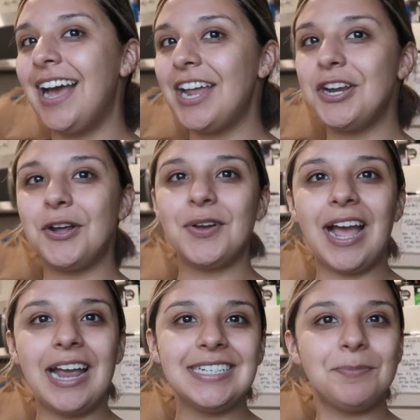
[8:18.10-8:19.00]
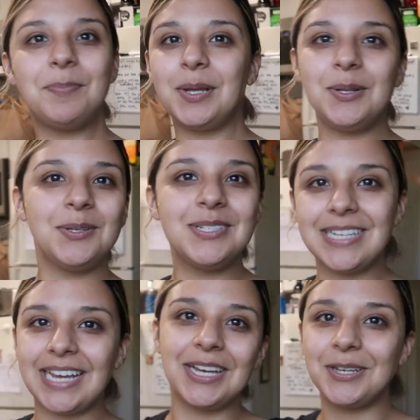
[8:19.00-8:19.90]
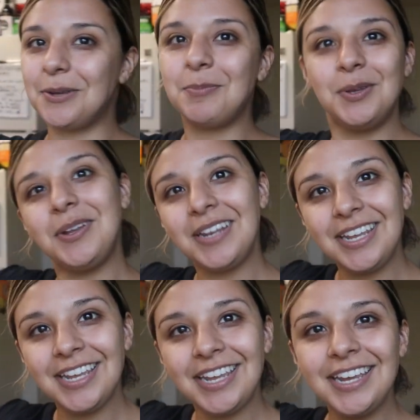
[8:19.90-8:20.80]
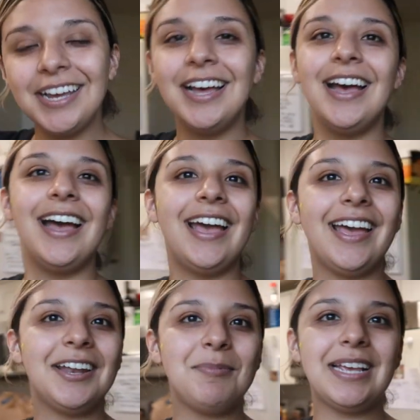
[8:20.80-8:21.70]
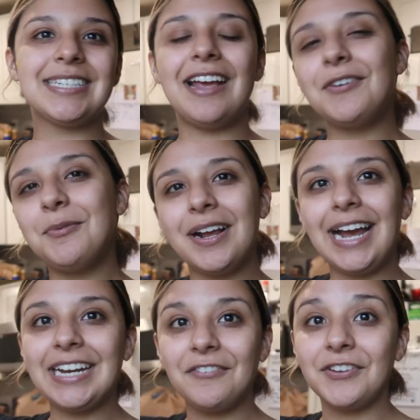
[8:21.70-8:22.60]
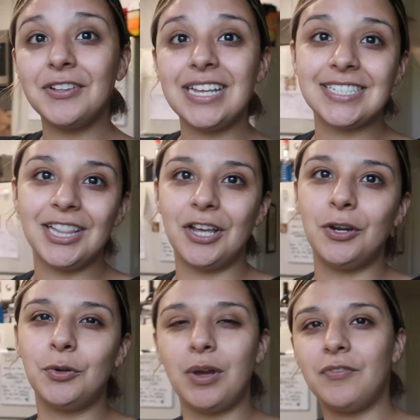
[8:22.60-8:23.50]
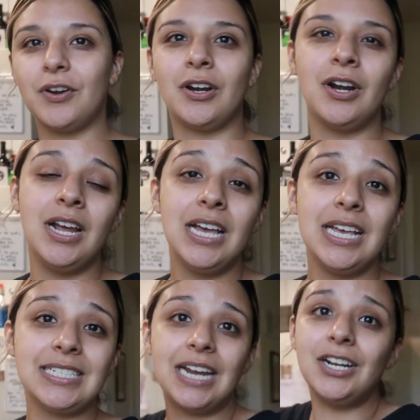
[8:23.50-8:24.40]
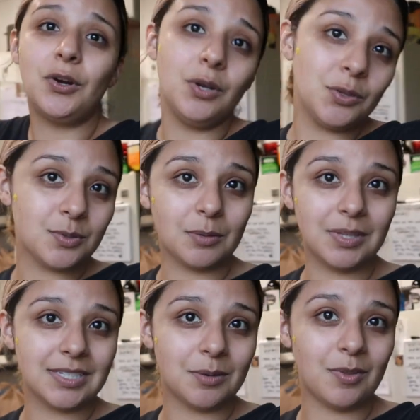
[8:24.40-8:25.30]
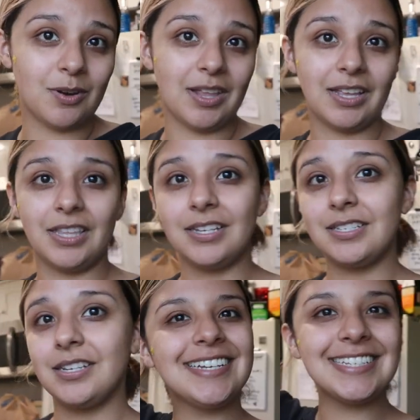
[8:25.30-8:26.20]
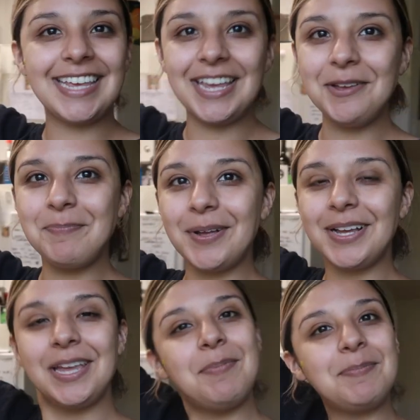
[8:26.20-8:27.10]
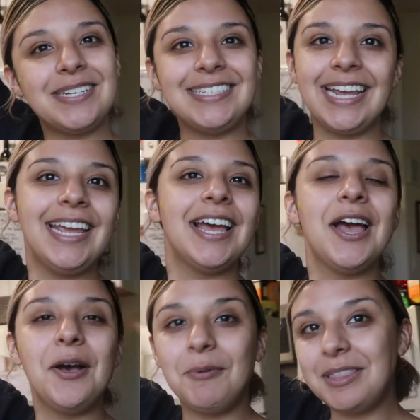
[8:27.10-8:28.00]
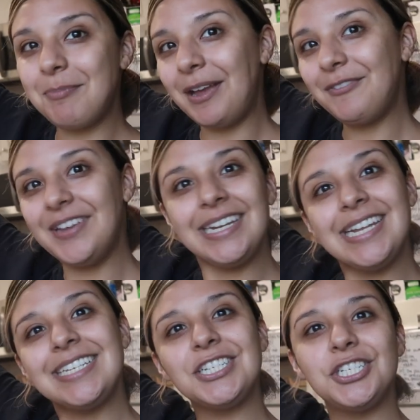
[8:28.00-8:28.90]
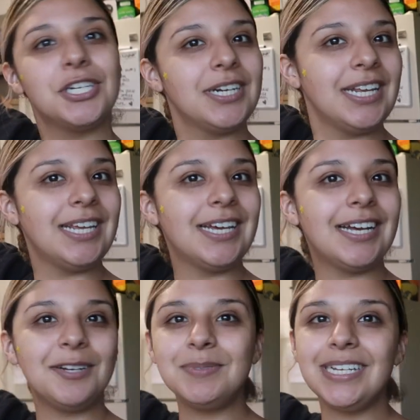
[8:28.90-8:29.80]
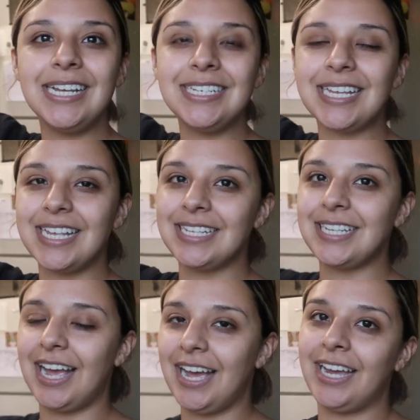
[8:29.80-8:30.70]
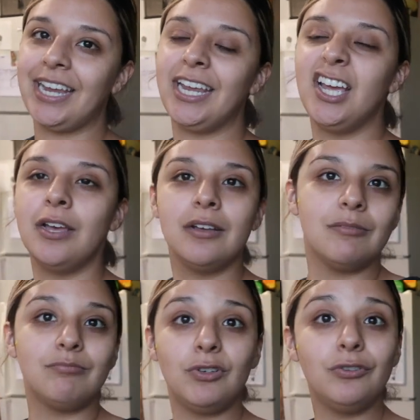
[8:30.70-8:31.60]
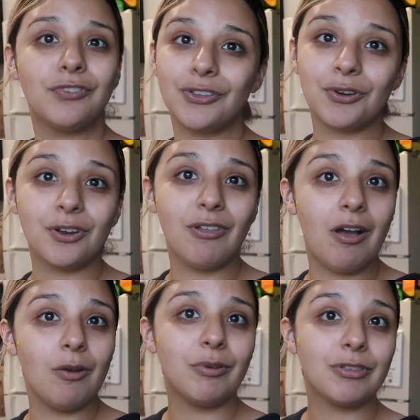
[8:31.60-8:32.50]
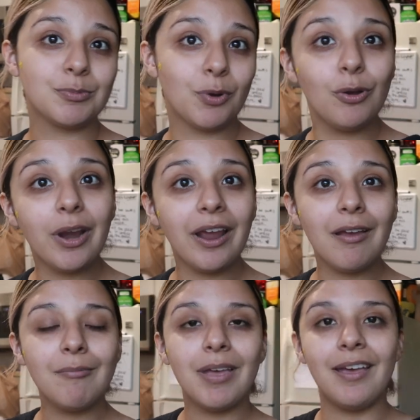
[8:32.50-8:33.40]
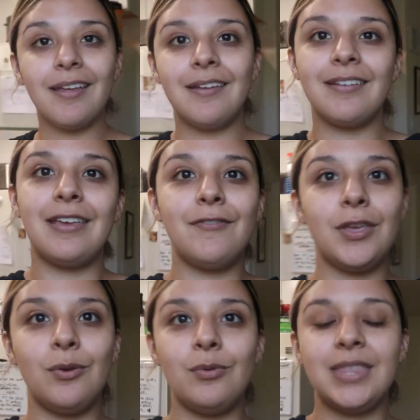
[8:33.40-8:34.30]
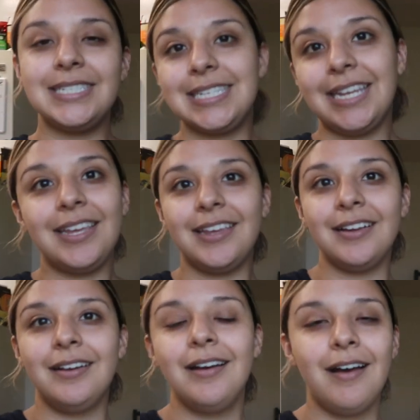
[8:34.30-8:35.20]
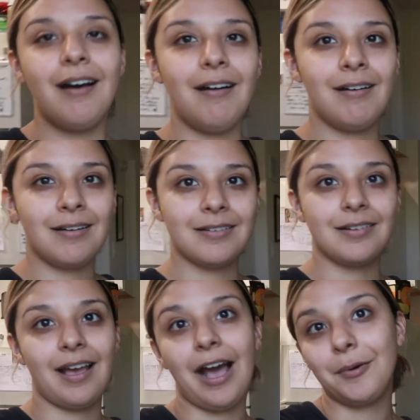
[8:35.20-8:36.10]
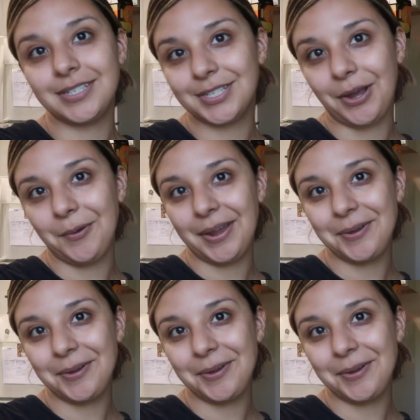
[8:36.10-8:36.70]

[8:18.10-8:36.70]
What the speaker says: I don't know, it kind of builds like a community and makes everyone kind of feel less alone, whoever is kind of going through something similar like this. Just keep up to date with my fitness journey updates as I move further along with this program and give you the tea on how it's going.